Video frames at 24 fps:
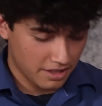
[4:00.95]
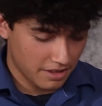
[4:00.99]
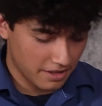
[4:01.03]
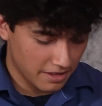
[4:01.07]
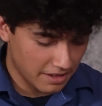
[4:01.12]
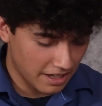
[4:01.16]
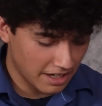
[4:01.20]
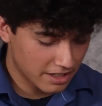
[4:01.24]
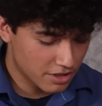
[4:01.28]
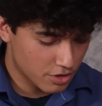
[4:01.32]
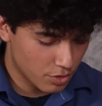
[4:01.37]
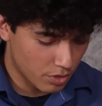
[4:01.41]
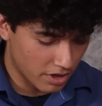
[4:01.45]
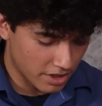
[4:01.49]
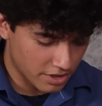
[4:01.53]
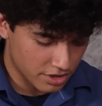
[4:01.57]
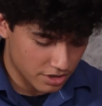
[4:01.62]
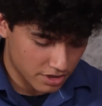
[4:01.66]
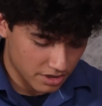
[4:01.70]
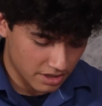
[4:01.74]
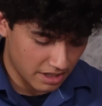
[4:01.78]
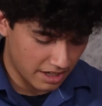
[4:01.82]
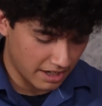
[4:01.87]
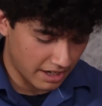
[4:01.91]
Next
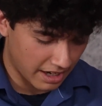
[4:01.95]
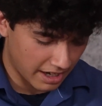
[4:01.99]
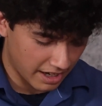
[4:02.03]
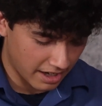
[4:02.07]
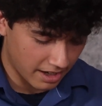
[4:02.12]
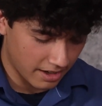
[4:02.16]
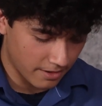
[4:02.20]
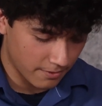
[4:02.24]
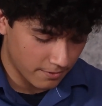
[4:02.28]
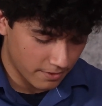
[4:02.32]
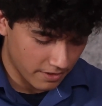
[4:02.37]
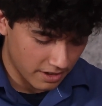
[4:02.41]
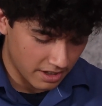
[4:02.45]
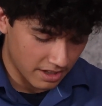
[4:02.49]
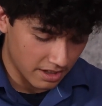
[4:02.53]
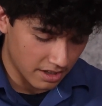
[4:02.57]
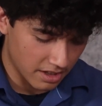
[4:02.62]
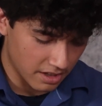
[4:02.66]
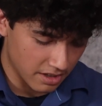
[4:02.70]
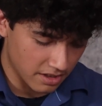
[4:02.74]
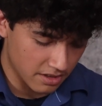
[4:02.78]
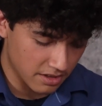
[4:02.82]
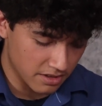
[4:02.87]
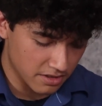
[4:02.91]
question I have
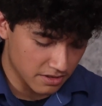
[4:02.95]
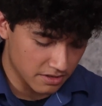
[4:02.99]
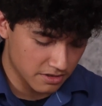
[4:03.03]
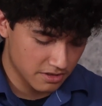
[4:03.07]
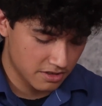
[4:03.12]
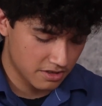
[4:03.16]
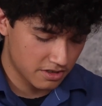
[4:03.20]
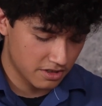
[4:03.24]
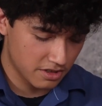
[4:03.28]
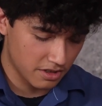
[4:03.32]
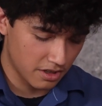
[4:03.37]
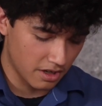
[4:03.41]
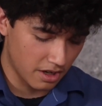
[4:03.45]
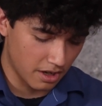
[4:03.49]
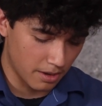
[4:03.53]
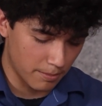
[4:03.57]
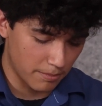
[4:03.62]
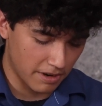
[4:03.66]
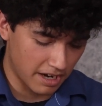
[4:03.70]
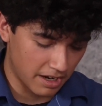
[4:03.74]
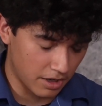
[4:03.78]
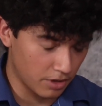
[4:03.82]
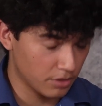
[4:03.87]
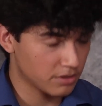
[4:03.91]
is
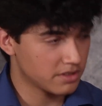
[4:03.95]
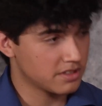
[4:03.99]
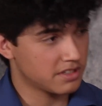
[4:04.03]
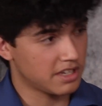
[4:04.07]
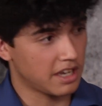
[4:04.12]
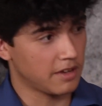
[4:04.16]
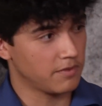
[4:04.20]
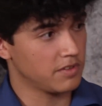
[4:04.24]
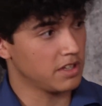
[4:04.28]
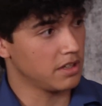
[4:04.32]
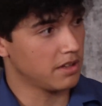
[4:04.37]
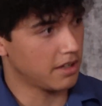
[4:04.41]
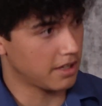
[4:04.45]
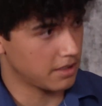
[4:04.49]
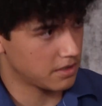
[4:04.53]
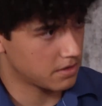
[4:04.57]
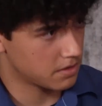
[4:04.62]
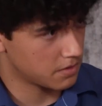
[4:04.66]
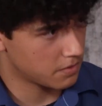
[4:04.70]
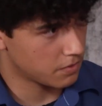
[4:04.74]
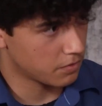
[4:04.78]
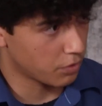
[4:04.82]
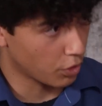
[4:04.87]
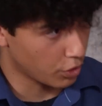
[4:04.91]
about safety
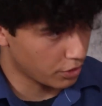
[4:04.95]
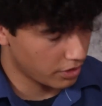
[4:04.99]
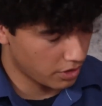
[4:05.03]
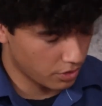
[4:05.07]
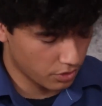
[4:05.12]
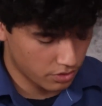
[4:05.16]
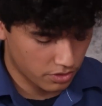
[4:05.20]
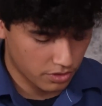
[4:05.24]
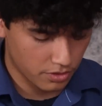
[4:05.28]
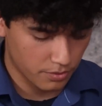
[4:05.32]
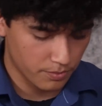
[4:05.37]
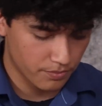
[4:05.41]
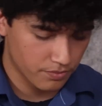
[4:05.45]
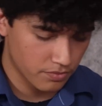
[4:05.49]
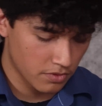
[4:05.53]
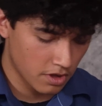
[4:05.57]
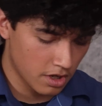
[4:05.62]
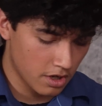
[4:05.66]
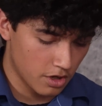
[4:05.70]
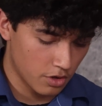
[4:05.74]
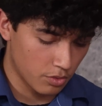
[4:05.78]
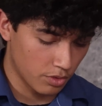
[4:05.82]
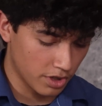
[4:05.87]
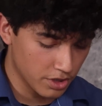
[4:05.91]
nets for youth.
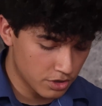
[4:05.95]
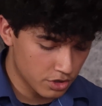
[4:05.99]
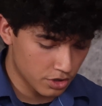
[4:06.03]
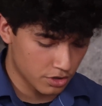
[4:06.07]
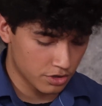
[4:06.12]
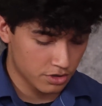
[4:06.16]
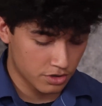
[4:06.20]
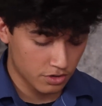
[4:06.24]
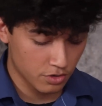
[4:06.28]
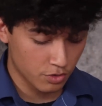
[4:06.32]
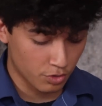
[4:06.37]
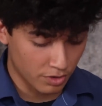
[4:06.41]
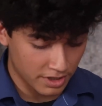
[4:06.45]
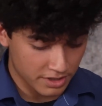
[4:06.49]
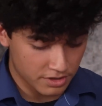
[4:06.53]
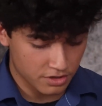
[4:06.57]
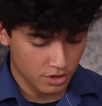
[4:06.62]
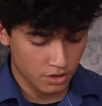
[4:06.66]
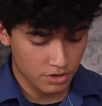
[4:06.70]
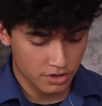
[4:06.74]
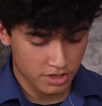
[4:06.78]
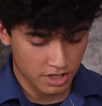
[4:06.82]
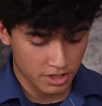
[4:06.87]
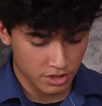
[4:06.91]

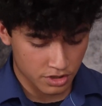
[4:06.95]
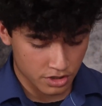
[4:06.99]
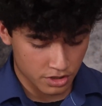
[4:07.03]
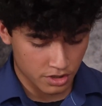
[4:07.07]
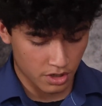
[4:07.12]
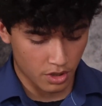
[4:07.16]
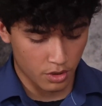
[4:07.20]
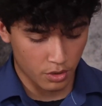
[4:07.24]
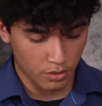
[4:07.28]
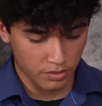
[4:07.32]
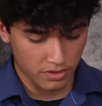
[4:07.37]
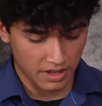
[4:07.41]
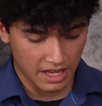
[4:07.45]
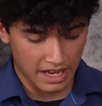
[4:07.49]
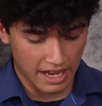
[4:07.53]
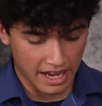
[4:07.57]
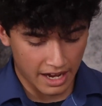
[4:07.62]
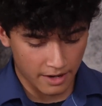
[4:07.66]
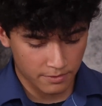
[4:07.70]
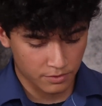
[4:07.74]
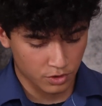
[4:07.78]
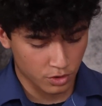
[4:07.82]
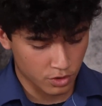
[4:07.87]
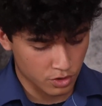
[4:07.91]
Research has shown
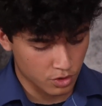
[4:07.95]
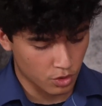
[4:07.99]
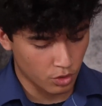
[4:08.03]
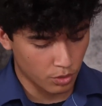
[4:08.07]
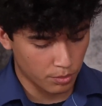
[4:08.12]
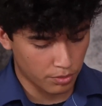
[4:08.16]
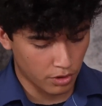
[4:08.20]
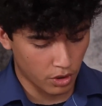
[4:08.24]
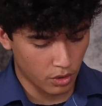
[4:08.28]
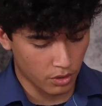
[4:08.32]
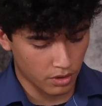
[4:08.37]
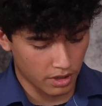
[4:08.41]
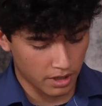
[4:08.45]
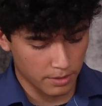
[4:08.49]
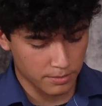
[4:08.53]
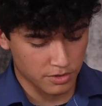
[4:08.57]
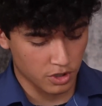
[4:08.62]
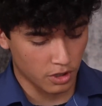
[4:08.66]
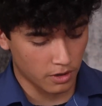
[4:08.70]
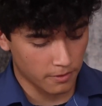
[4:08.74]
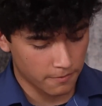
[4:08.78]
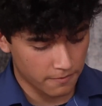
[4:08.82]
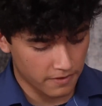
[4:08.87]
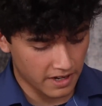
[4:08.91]
that after-school
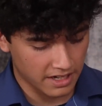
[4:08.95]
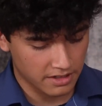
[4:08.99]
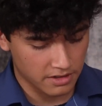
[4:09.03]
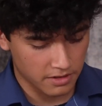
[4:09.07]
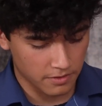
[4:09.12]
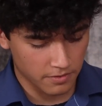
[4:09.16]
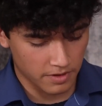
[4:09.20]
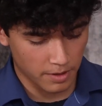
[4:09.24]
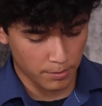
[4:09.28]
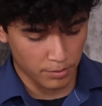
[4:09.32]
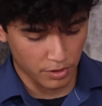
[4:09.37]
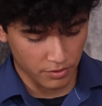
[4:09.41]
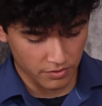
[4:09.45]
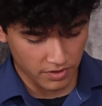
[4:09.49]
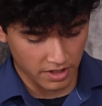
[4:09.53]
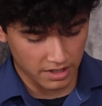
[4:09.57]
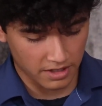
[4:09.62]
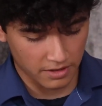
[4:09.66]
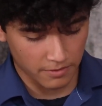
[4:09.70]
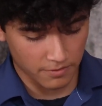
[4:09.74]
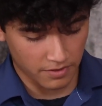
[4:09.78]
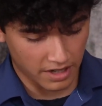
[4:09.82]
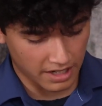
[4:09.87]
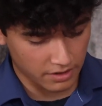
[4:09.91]
programs are effective at
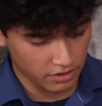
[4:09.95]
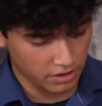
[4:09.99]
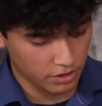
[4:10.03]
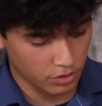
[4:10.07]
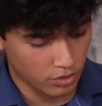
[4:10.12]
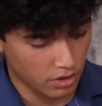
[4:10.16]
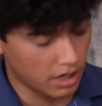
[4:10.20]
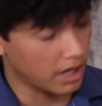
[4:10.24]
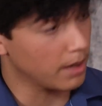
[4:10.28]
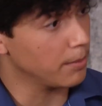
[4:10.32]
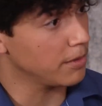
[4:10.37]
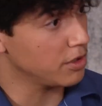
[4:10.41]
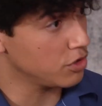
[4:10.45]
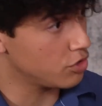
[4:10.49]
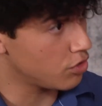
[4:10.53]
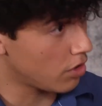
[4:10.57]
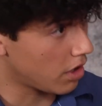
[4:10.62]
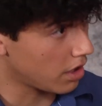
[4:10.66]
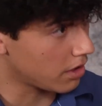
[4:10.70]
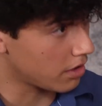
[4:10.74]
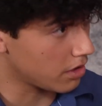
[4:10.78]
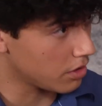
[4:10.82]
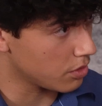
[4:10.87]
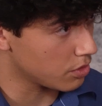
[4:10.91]
preventing violent crime and
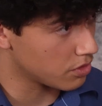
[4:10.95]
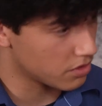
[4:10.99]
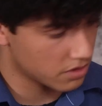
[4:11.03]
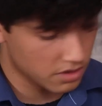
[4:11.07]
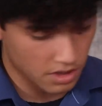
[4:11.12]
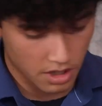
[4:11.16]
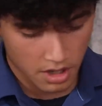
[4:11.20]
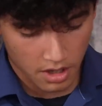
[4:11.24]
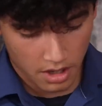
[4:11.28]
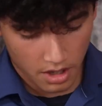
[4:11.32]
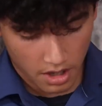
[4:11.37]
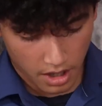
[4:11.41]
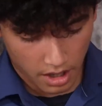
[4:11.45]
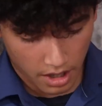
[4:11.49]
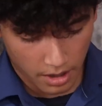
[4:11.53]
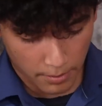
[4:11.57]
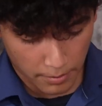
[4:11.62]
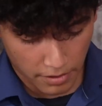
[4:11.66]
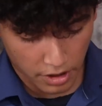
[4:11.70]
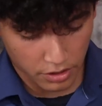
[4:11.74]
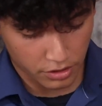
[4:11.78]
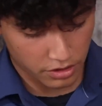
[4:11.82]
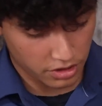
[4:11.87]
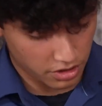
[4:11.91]
drug use
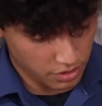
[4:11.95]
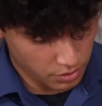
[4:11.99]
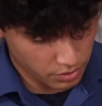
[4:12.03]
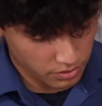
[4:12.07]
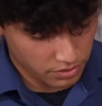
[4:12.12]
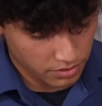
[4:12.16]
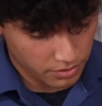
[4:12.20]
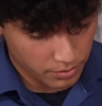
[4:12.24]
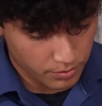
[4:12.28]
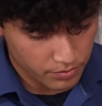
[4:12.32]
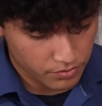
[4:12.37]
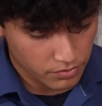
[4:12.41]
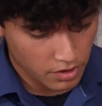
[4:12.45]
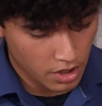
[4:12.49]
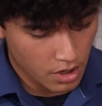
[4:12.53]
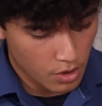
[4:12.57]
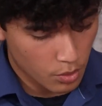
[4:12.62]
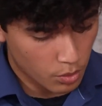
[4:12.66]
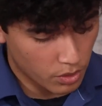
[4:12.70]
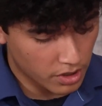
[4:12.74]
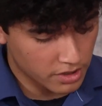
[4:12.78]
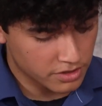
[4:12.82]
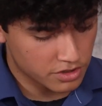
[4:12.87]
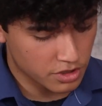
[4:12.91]
among youth.
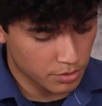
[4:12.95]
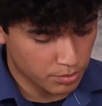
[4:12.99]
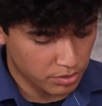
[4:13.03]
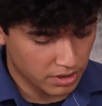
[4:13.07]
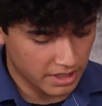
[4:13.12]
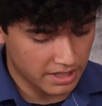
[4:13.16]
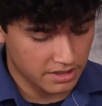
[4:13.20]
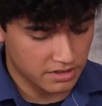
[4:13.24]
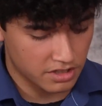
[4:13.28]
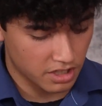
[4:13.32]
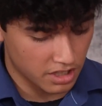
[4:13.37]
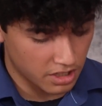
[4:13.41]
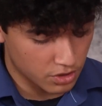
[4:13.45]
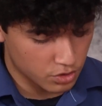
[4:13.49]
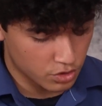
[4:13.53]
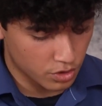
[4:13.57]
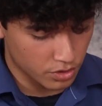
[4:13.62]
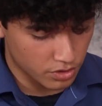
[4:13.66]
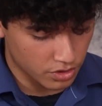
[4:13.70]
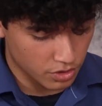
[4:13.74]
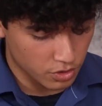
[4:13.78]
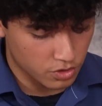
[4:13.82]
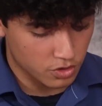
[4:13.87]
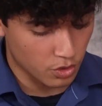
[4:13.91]
What is your plan to
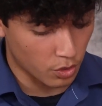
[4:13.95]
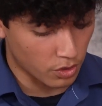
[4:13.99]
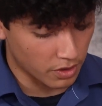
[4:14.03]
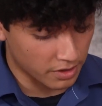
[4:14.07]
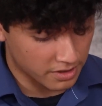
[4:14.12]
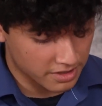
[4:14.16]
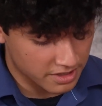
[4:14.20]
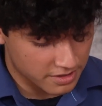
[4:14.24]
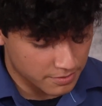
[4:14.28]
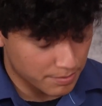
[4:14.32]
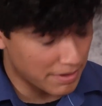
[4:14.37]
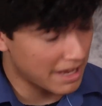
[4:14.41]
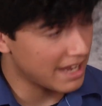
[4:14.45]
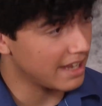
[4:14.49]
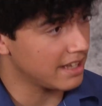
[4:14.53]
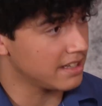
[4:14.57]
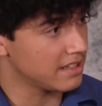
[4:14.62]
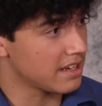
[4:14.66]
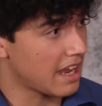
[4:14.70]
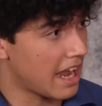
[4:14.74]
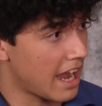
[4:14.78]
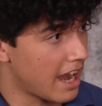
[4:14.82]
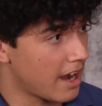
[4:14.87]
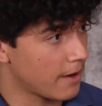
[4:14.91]
introduce or
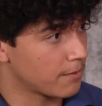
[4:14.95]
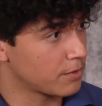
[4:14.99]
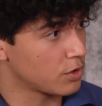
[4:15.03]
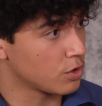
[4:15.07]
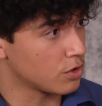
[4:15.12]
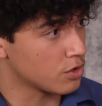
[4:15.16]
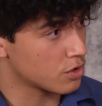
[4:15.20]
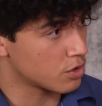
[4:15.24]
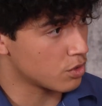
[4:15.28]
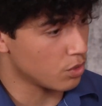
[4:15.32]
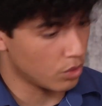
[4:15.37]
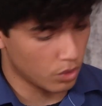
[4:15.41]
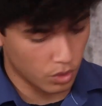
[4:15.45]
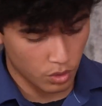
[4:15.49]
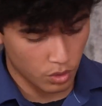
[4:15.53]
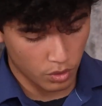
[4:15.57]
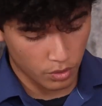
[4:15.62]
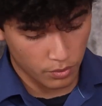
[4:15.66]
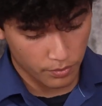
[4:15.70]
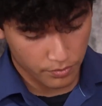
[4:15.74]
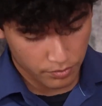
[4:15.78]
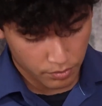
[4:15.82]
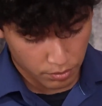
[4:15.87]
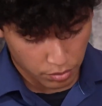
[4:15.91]
expand
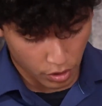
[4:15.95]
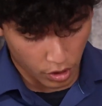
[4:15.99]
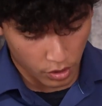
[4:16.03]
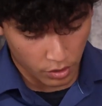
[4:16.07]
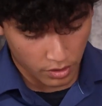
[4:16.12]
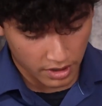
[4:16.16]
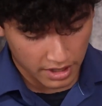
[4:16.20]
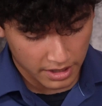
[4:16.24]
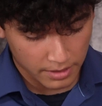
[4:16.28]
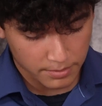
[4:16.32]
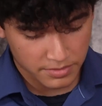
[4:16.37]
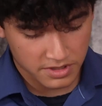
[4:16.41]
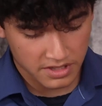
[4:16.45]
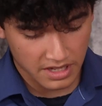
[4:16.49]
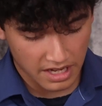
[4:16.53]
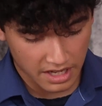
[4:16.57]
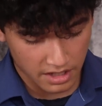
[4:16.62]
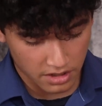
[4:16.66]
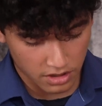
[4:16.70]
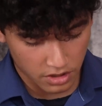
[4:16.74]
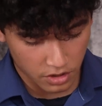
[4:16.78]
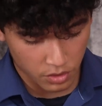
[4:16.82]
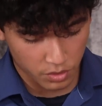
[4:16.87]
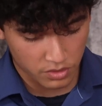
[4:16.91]
after-school programs
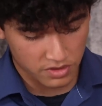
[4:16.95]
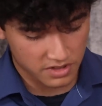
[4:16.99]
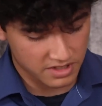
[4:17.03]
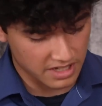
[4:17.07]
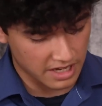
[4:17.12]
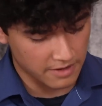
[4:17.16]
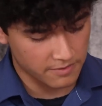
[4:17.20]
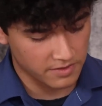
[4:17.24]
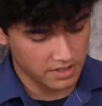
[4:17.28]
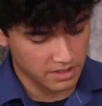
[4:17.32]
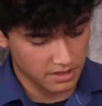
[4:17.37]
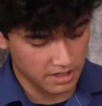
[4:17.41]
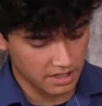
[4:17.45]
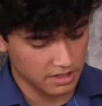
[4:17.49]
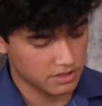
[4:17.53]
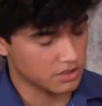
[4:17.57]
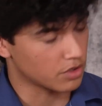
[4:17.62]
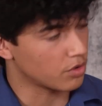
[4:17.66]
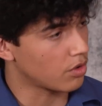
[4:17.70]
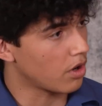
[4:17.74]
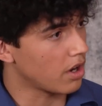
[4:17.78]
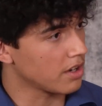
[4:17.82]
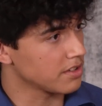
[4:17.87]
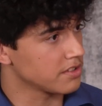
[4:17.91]
and youth safety
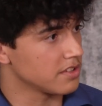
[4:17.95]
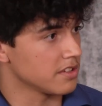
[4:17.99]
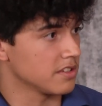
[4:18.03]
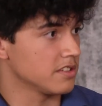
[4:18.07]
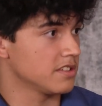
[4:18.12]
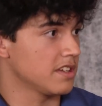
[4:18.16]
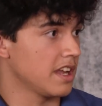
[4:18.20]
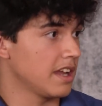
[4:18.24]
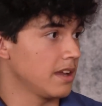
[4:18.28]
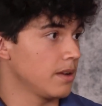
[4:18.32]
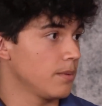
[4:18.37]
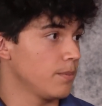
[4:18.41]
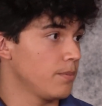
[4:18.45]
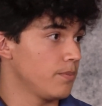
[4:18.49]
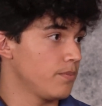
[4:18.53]
nets across the state?